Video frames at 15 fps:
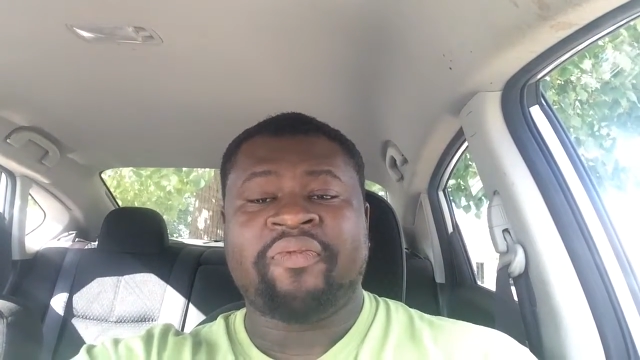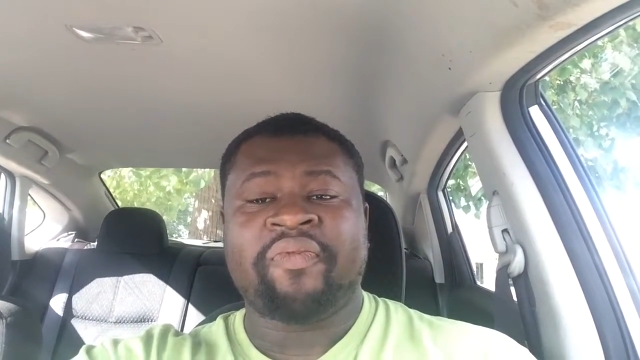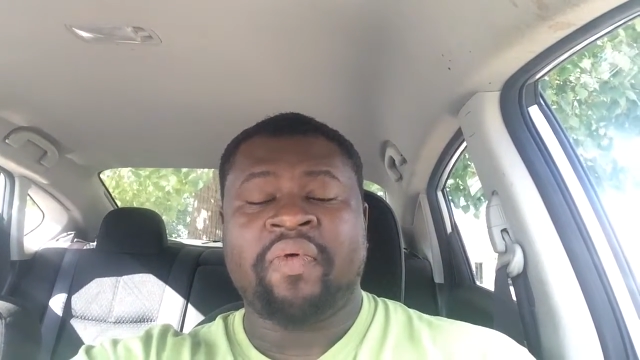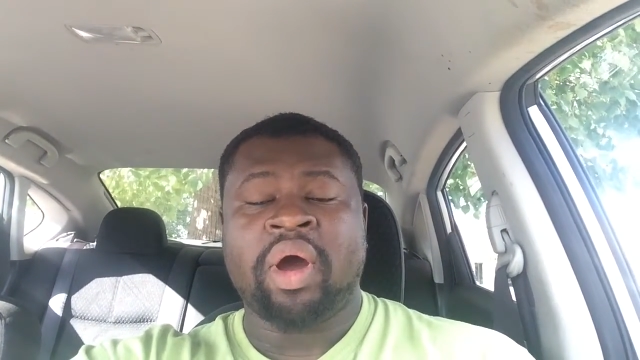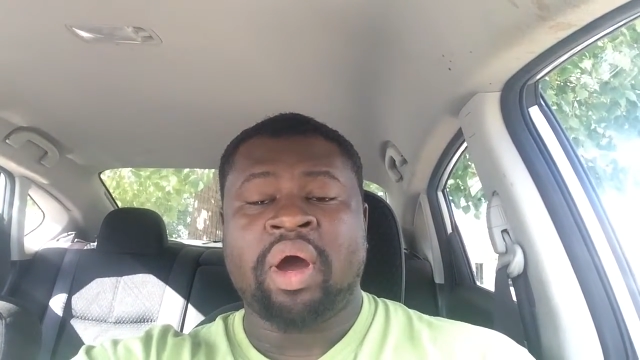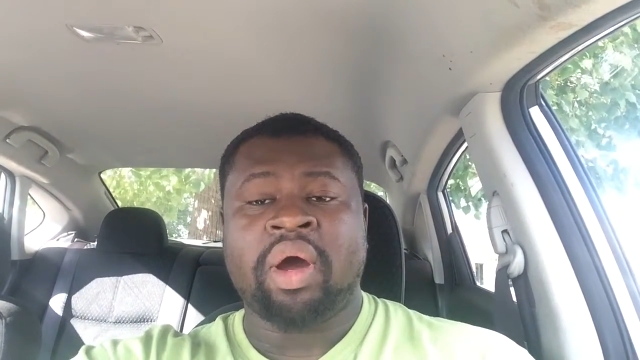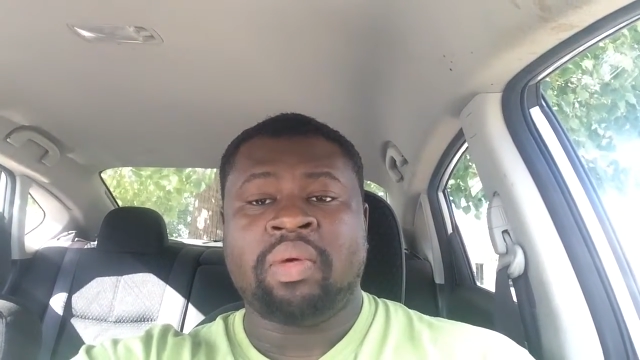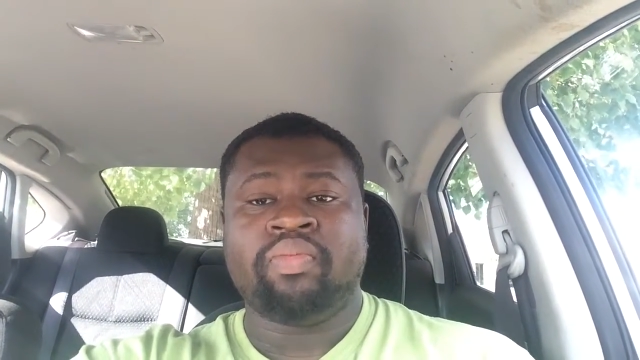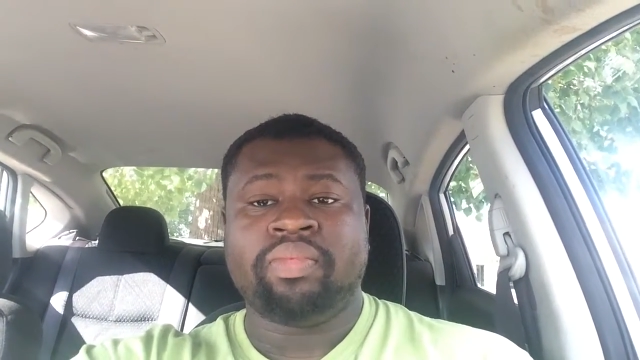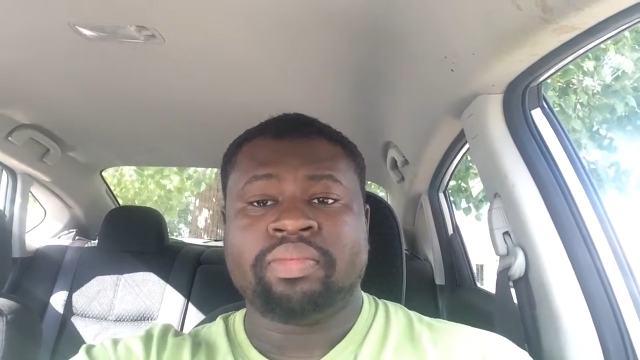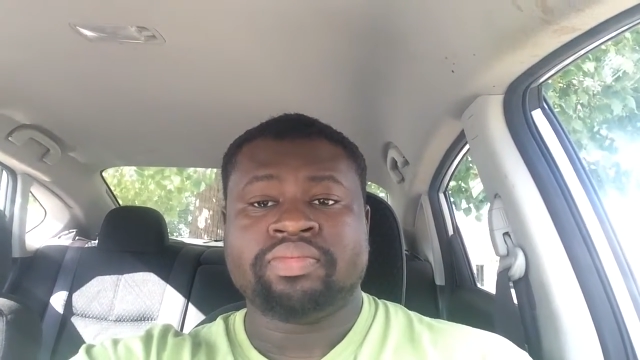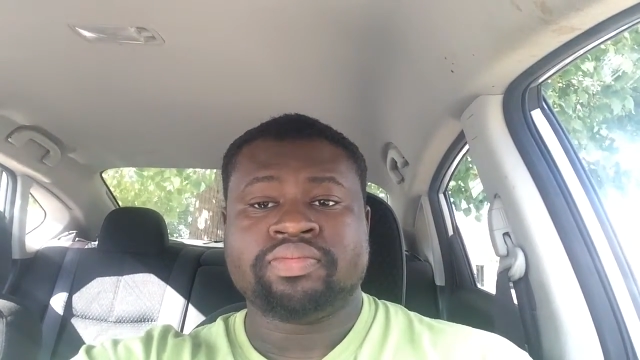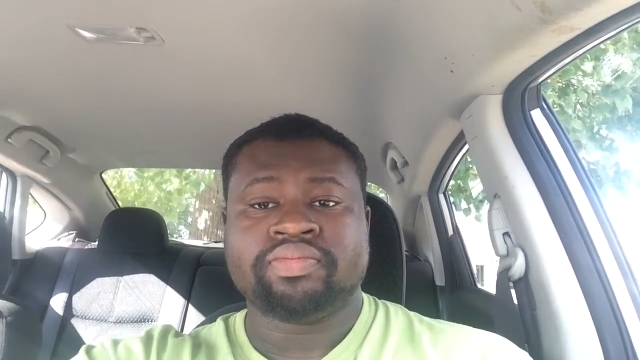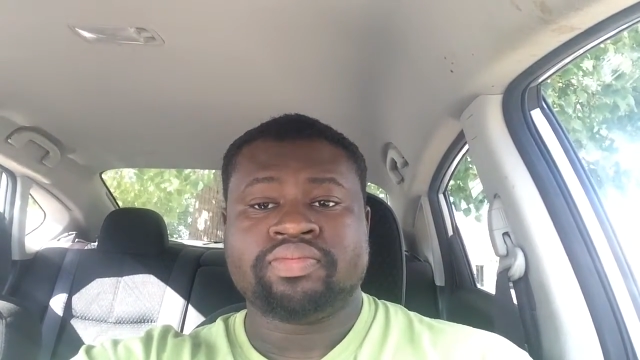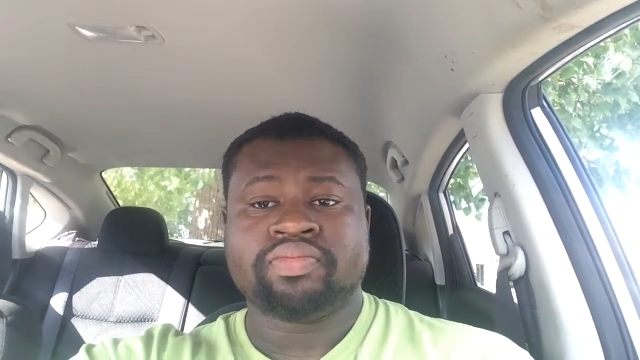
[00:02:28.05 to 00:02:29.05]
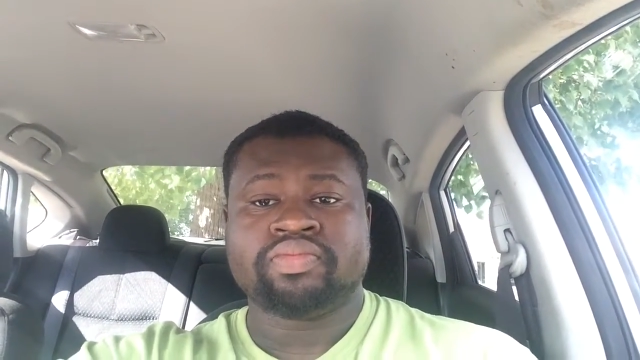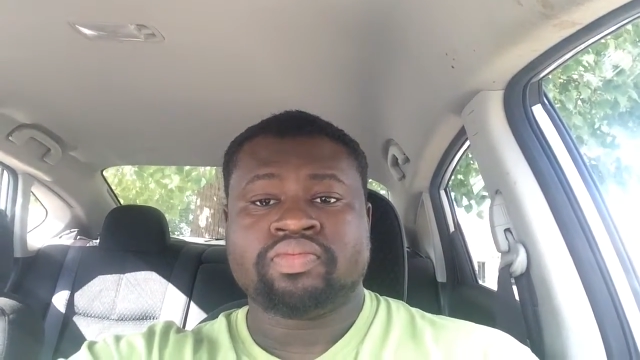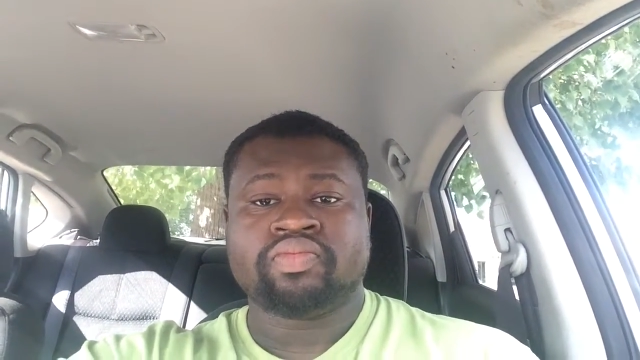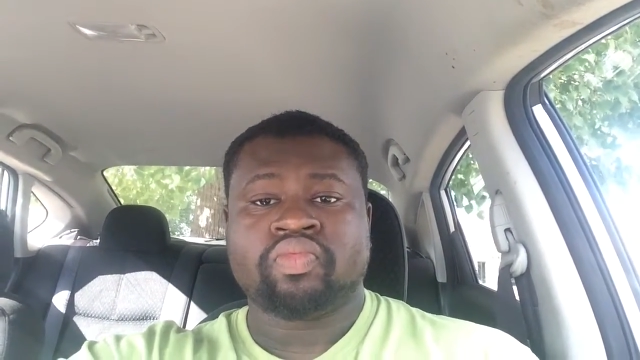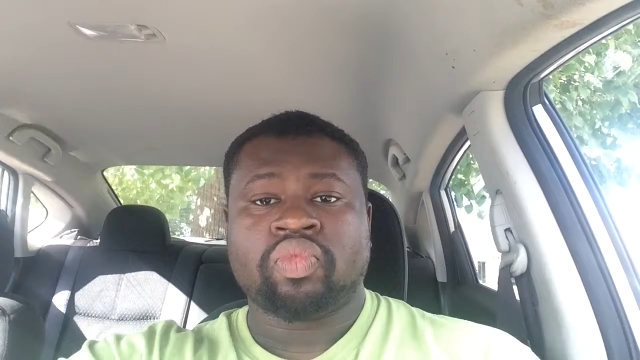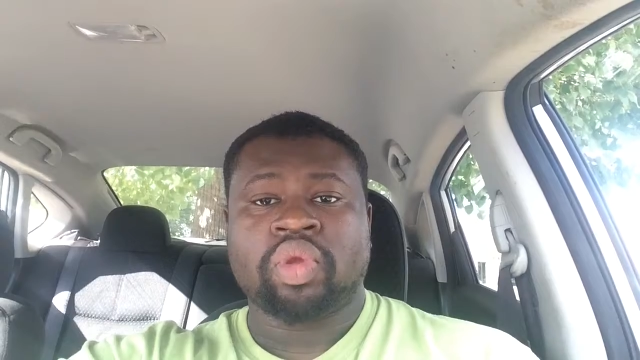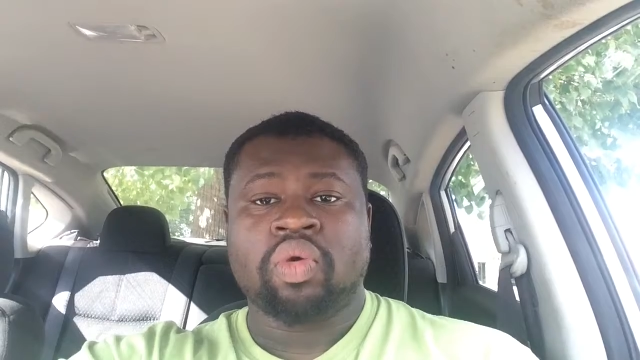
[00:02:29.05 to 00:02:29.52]
from
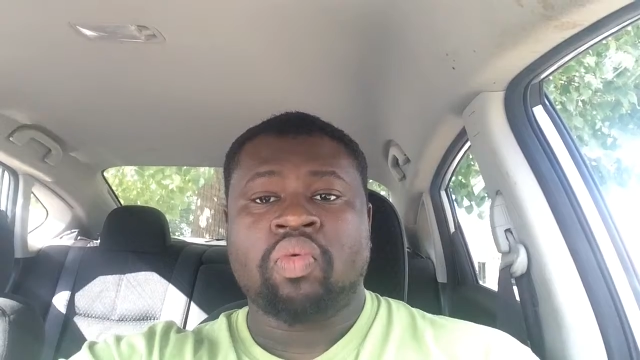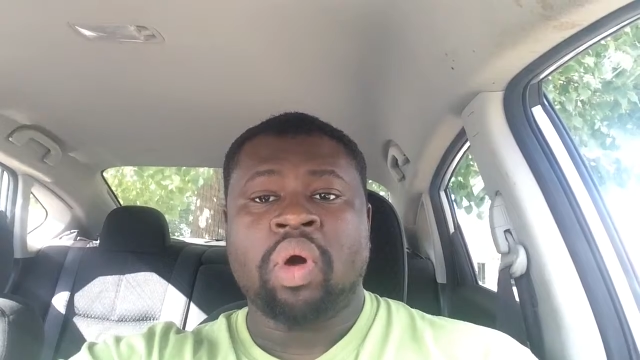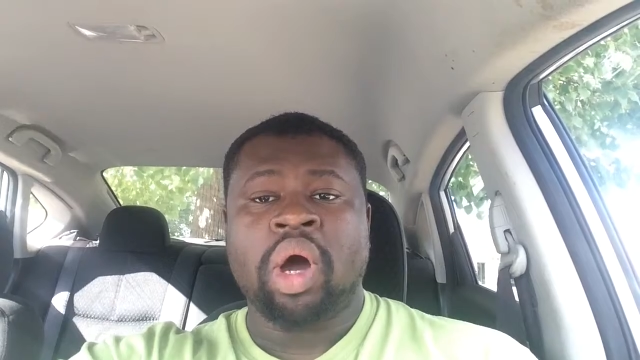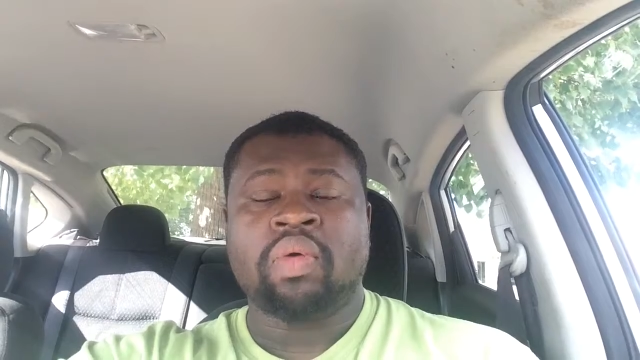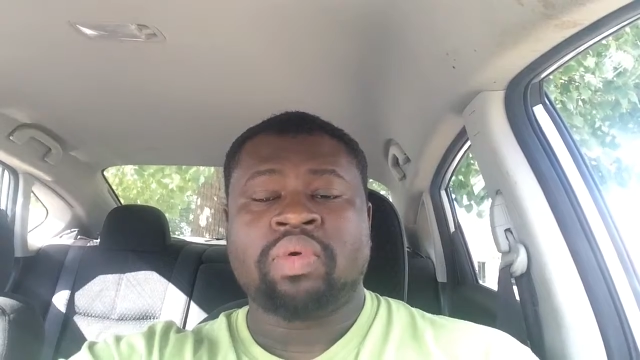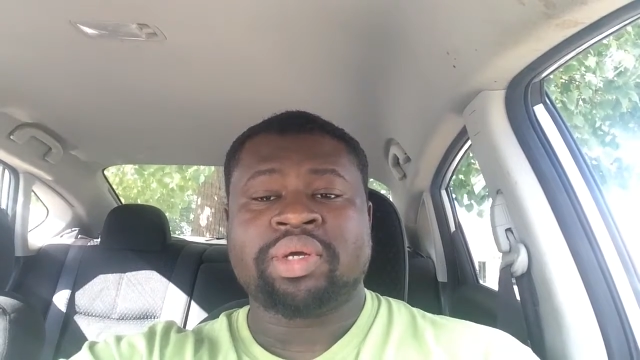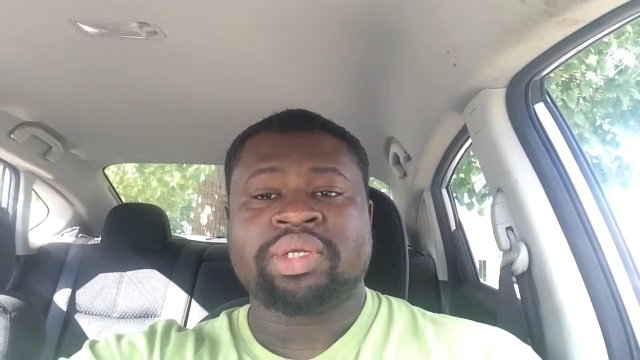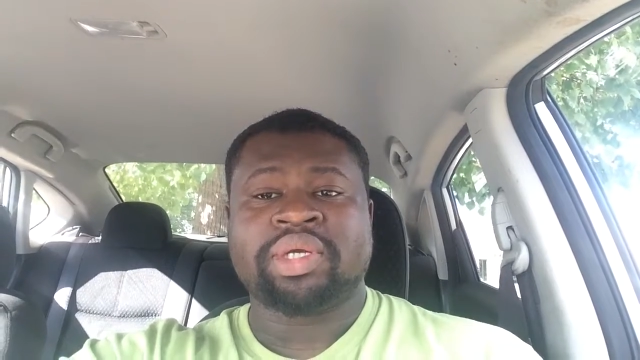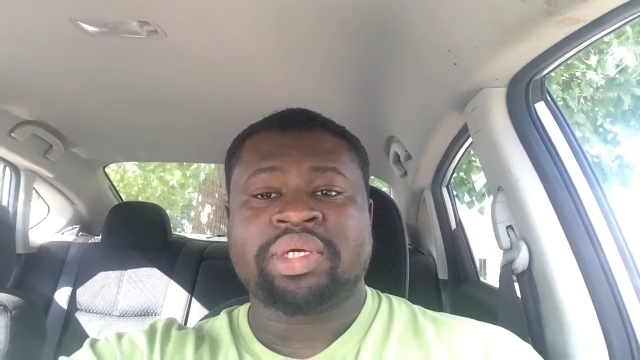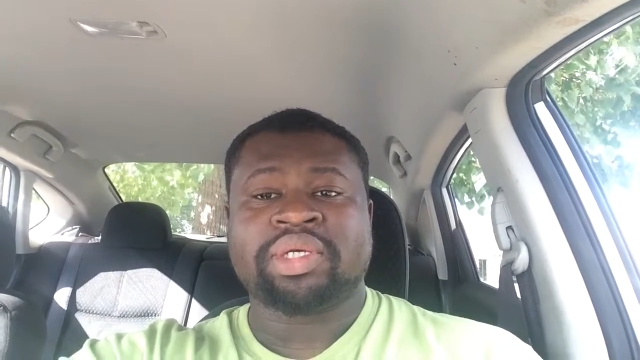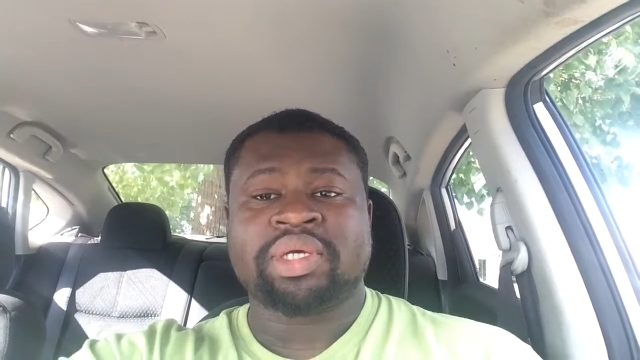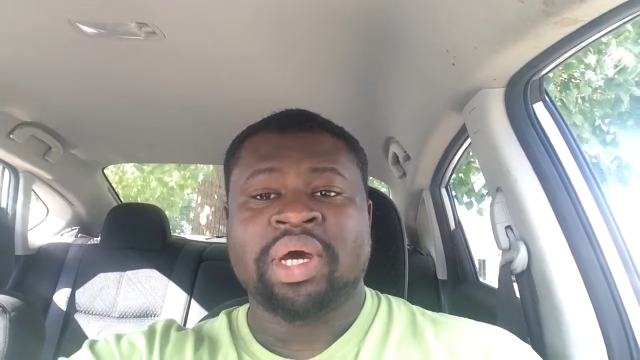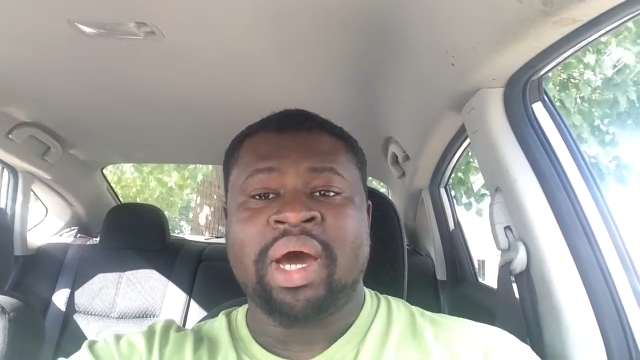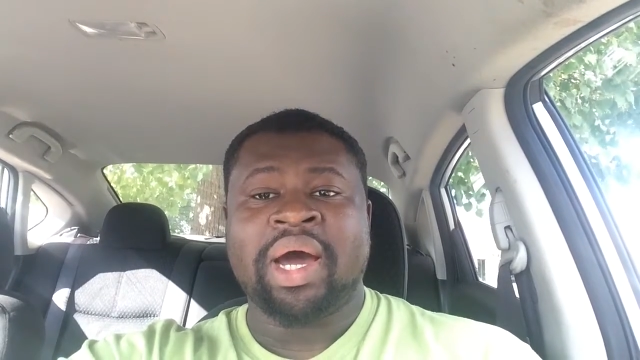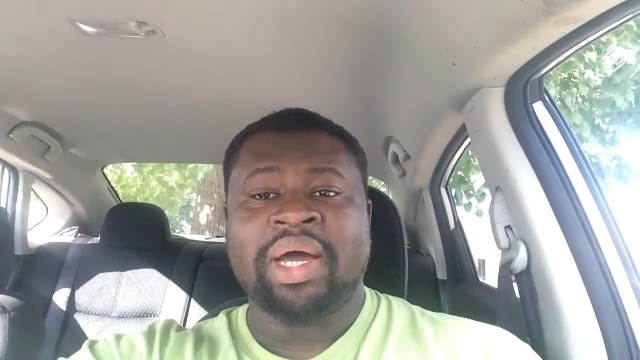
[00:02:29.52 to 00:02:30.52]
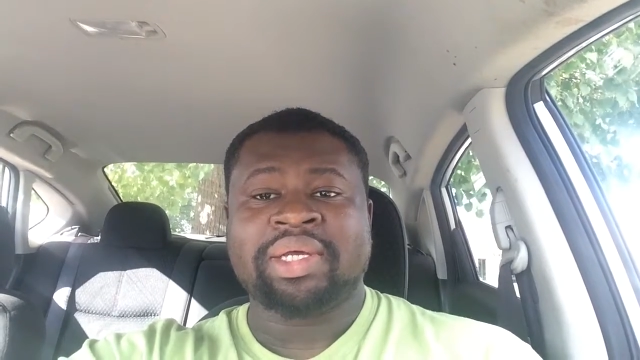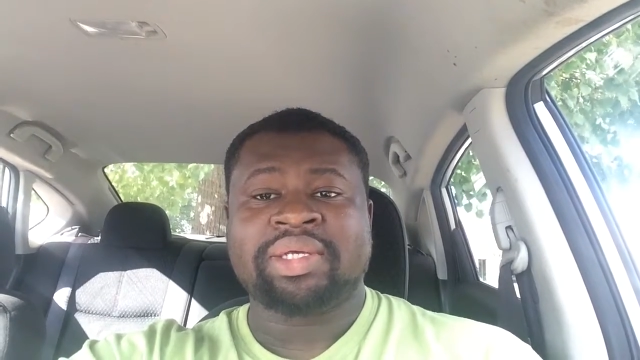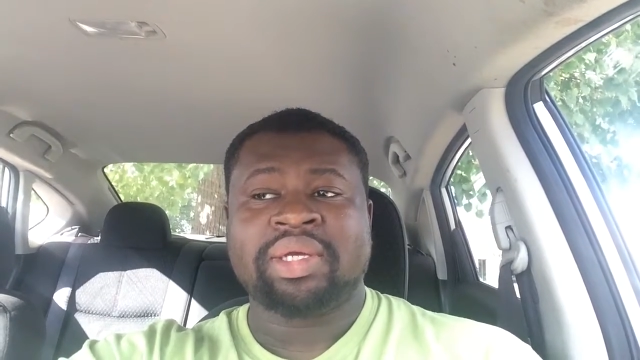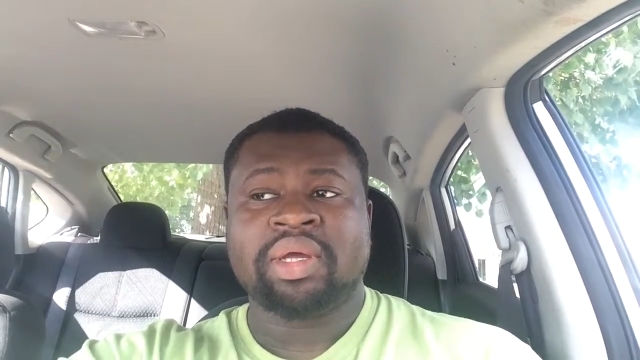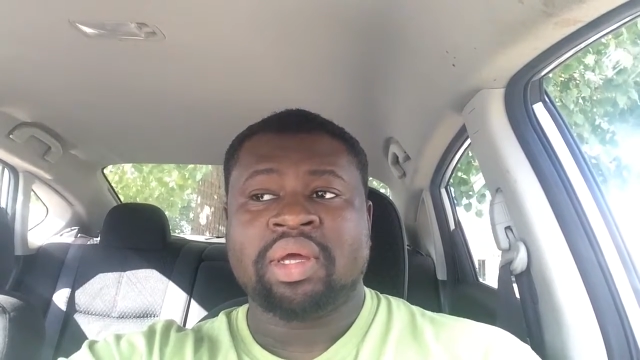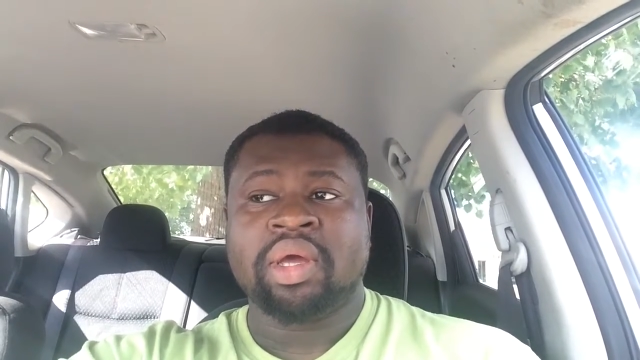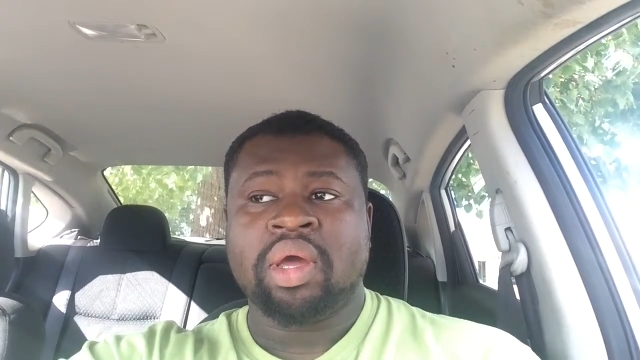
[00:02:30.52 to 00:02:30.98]
what was discussed?